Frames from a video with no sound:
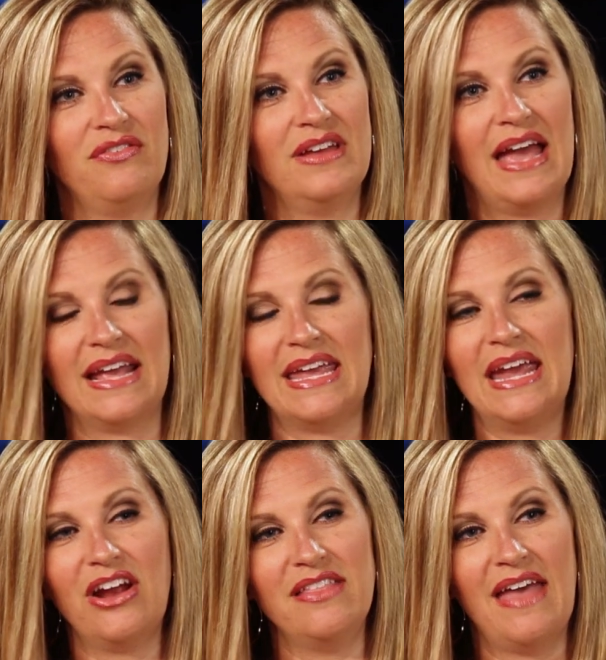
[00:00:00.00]
Mm. I
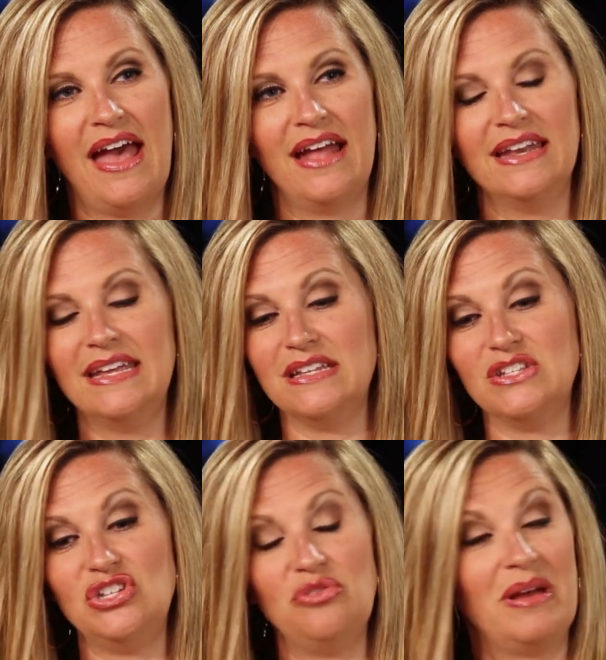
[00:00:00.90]
carried that
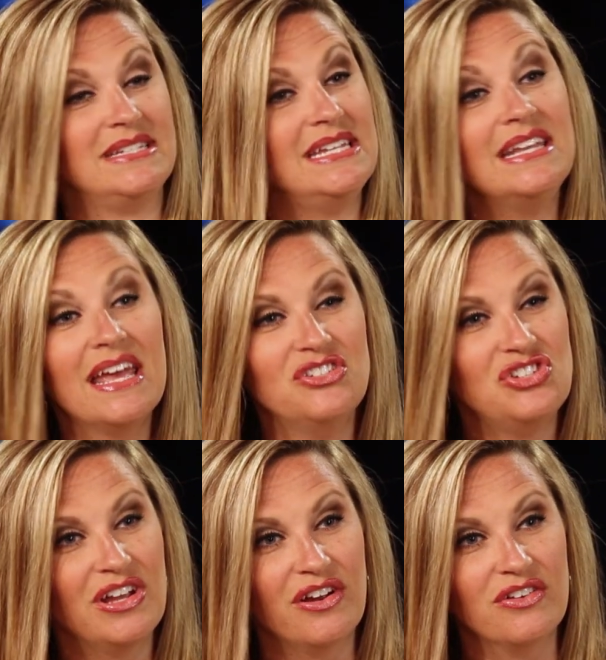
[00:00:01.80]
into my teenage
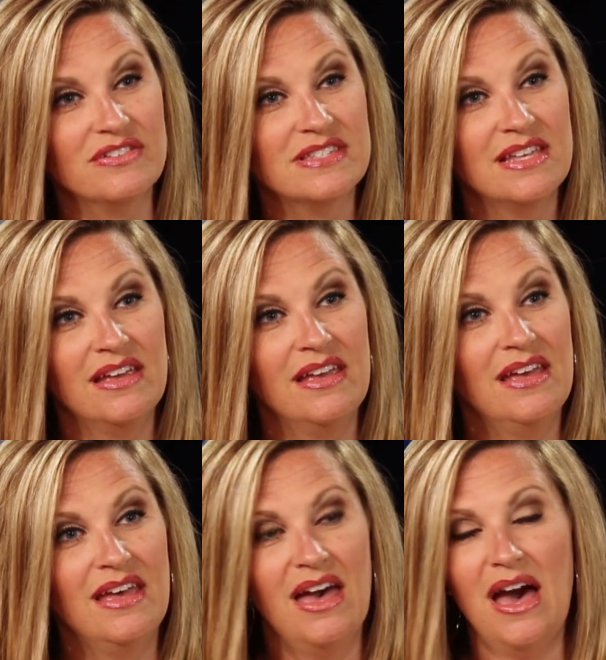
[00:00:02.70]
years,
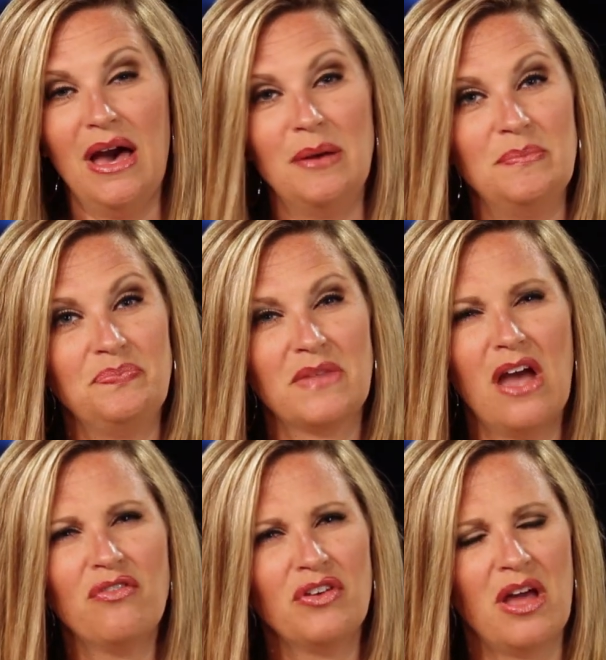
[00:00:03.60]
um,
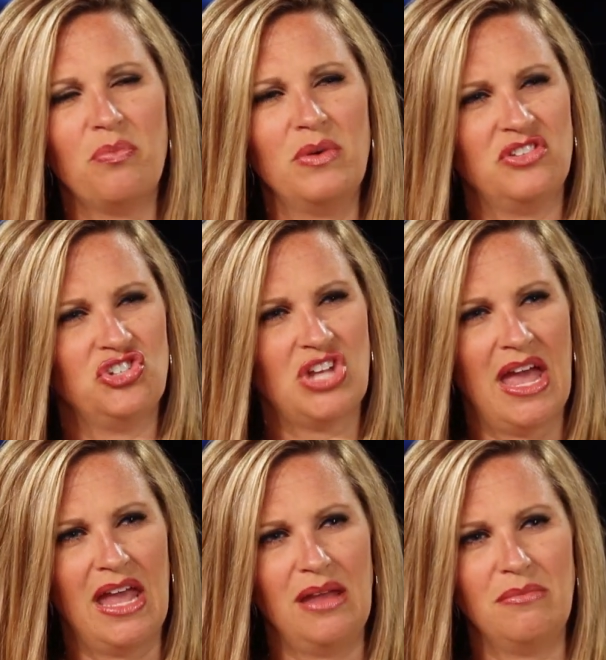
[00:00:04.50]
covered up with
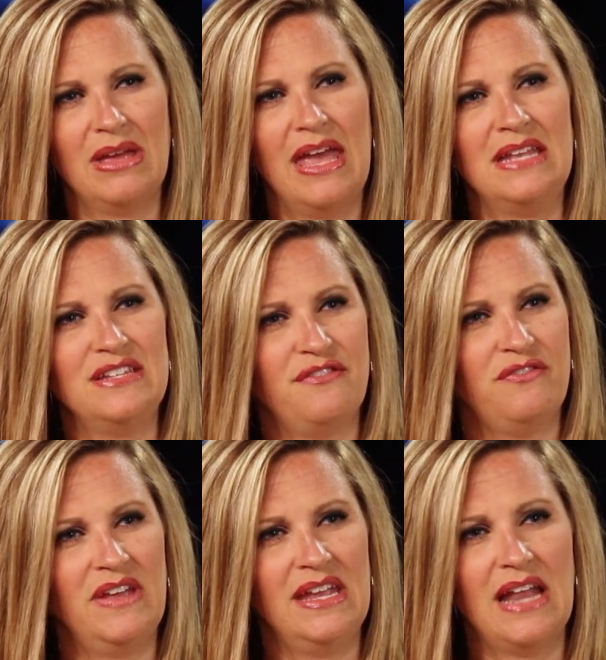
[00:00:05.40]
shame and
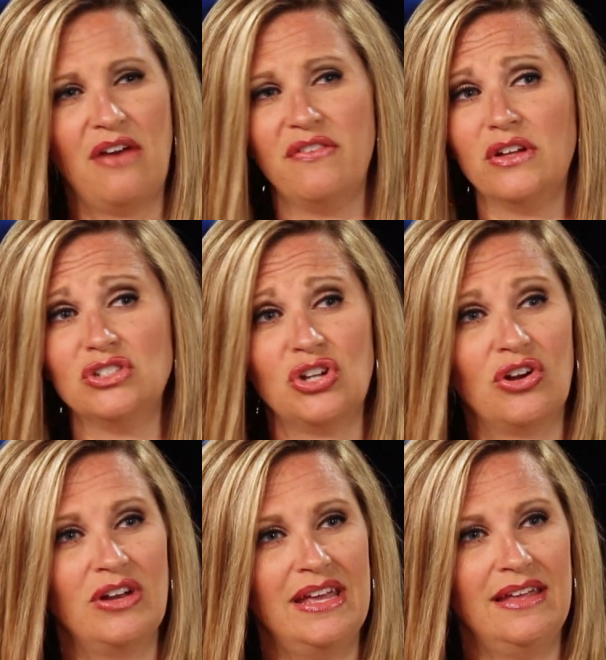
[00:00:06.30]
defeat. I felt
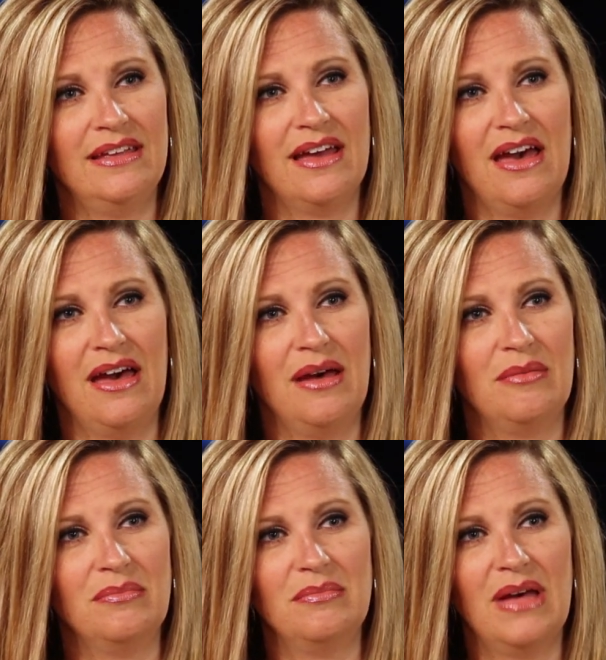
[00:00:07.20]
dirty.
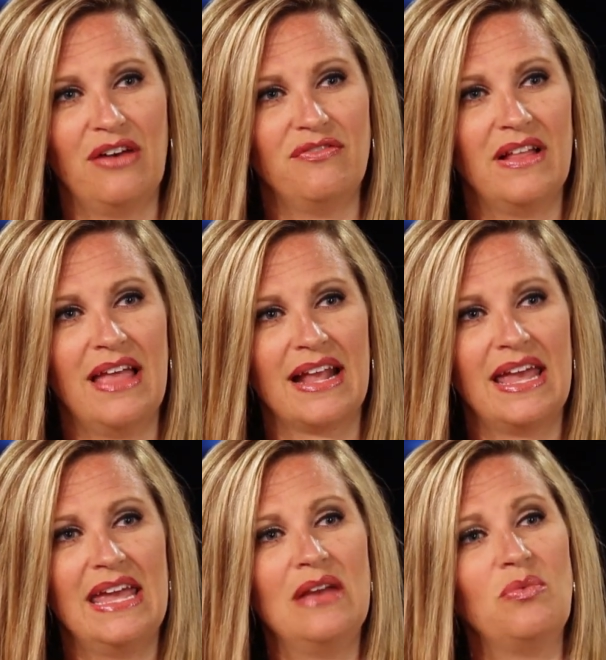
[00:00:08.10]
Um, I felt like
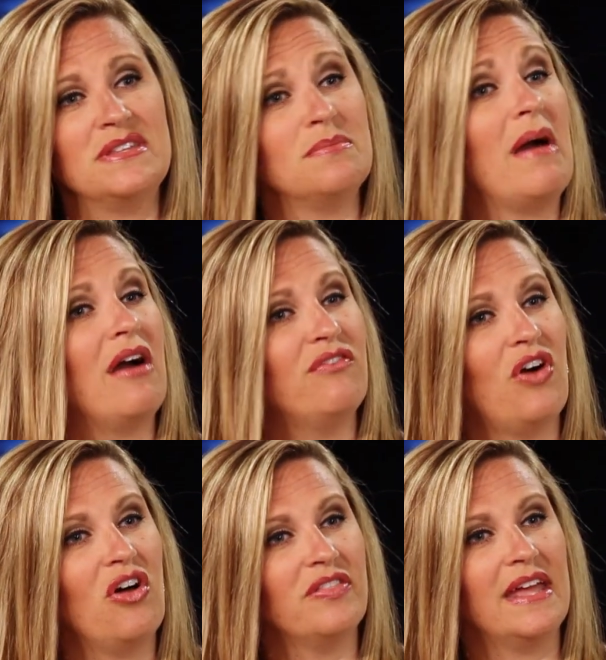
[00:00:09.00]
it was my
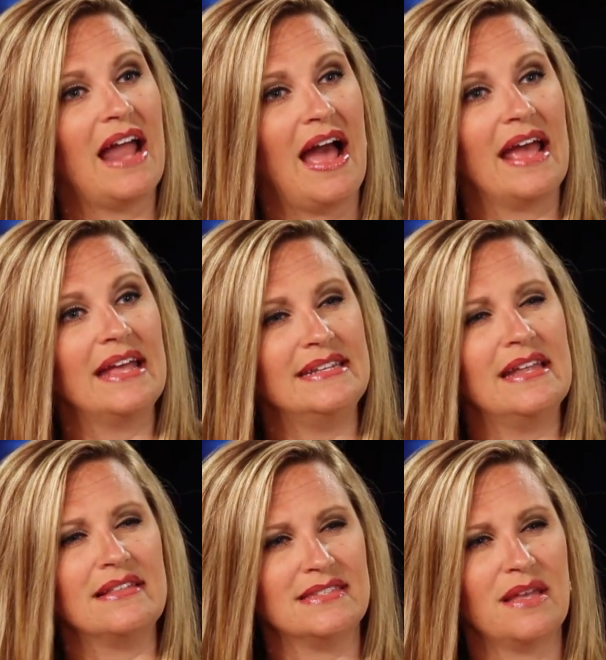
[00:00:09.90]
fault that I had
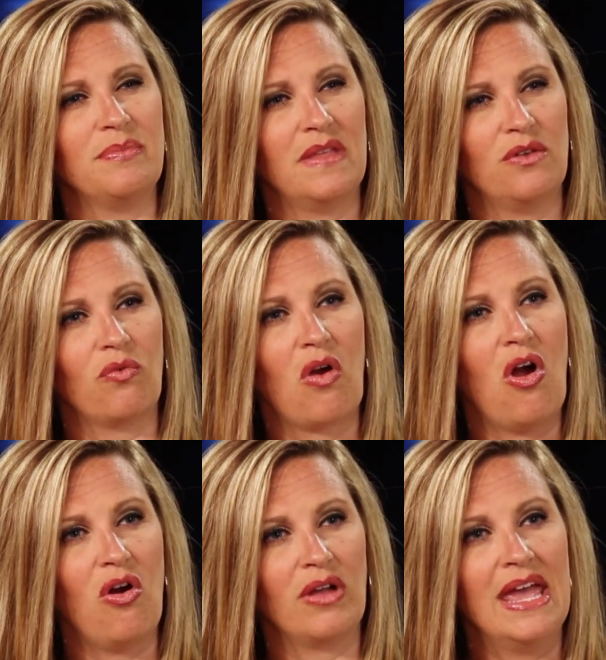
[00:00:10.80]
done something
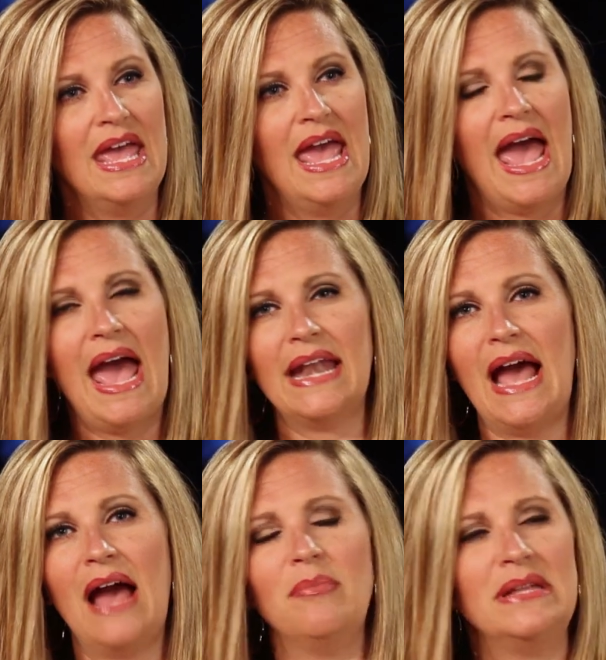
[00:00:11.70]
wrong, had
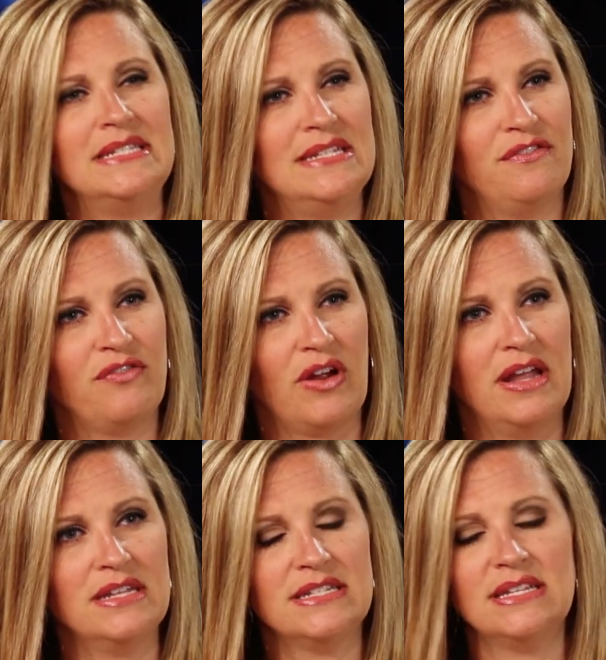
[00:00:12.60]
I been
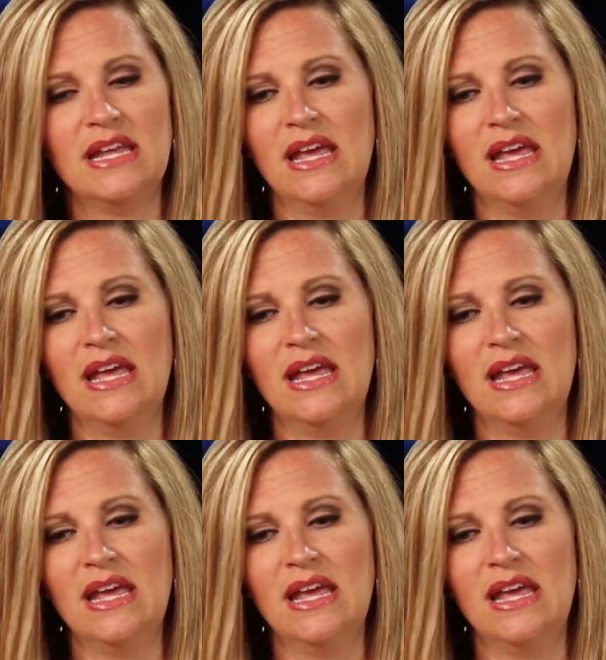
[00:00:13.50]
different.